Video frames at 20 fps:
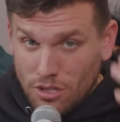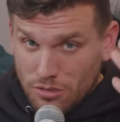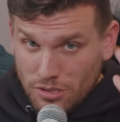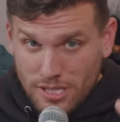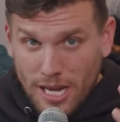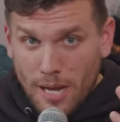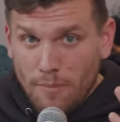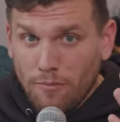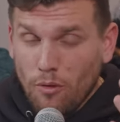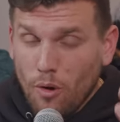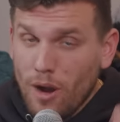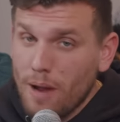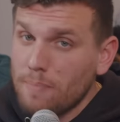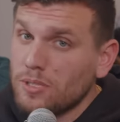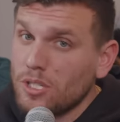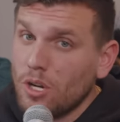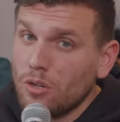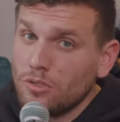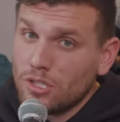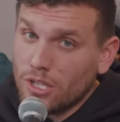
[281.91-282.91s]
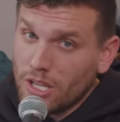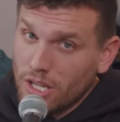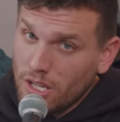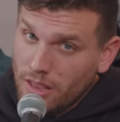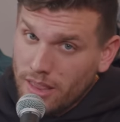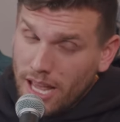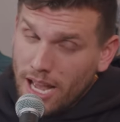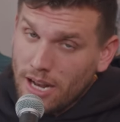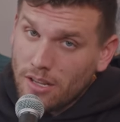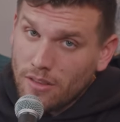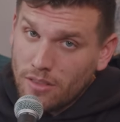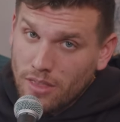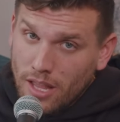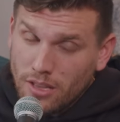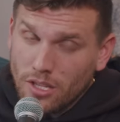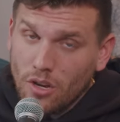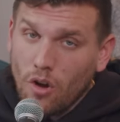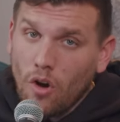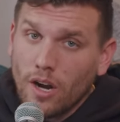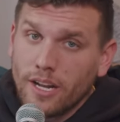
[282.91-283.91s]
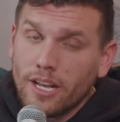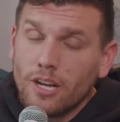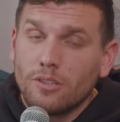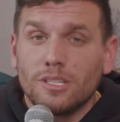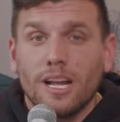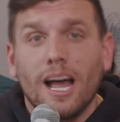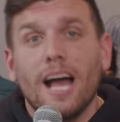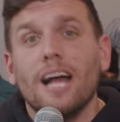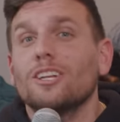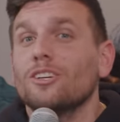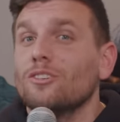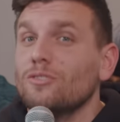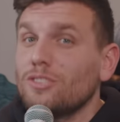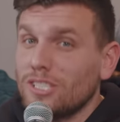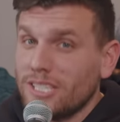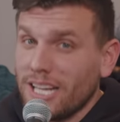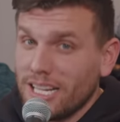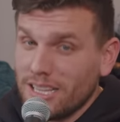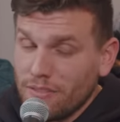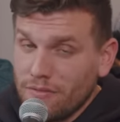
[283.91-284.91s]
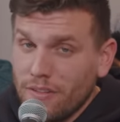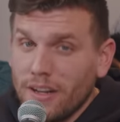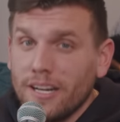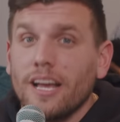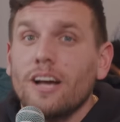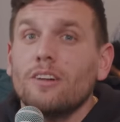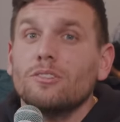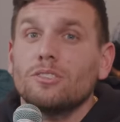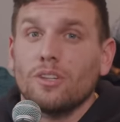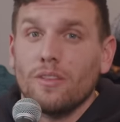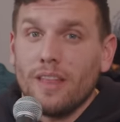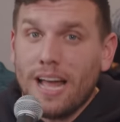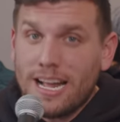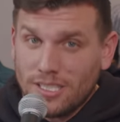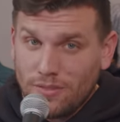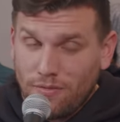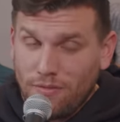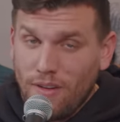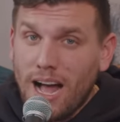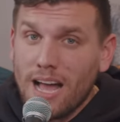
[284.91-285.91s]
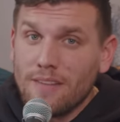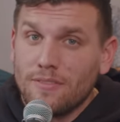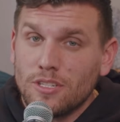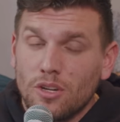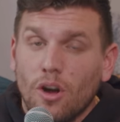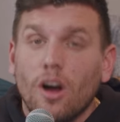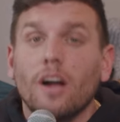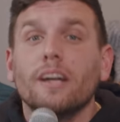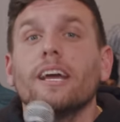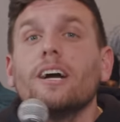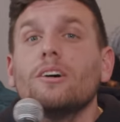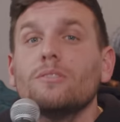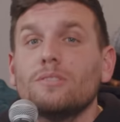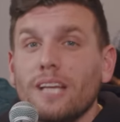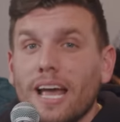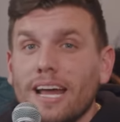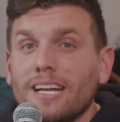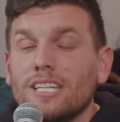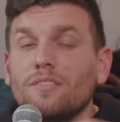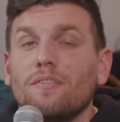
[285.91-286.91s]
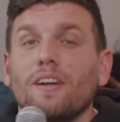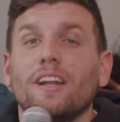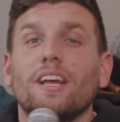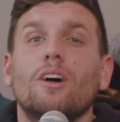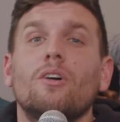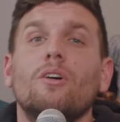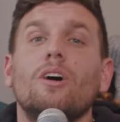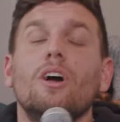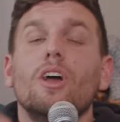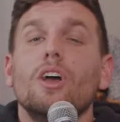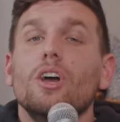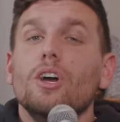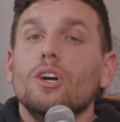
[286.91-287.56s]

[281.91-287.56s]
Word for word: Those same four episodes the, that, that the audio's got, you just get the video. So that's five is audio, 10 is video.